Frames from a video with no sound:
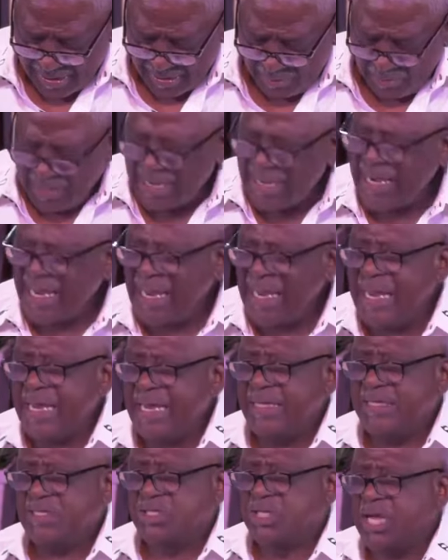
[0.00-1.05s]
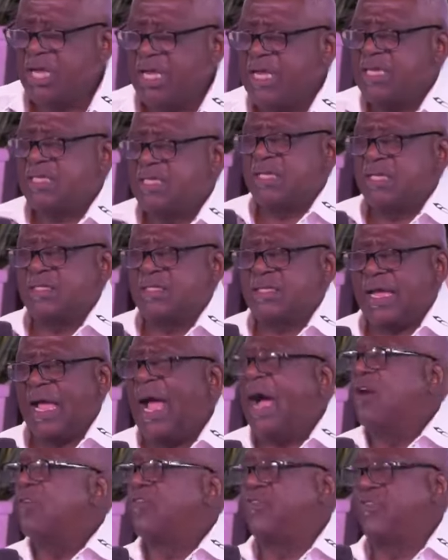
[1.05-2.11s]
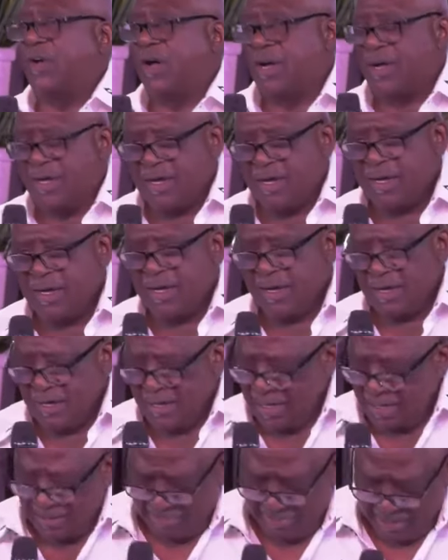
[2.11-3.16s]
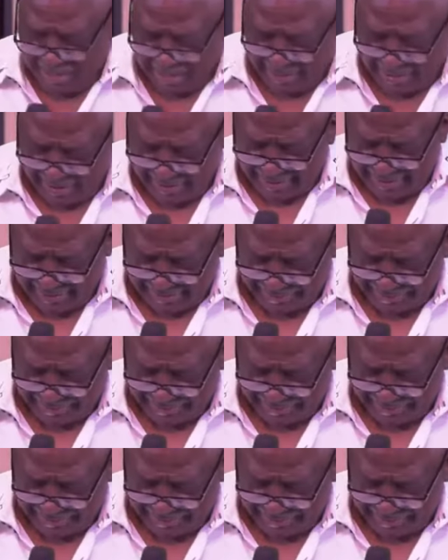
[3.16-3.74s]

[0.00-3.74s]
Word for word: We need Jesus, Alpha and Omega.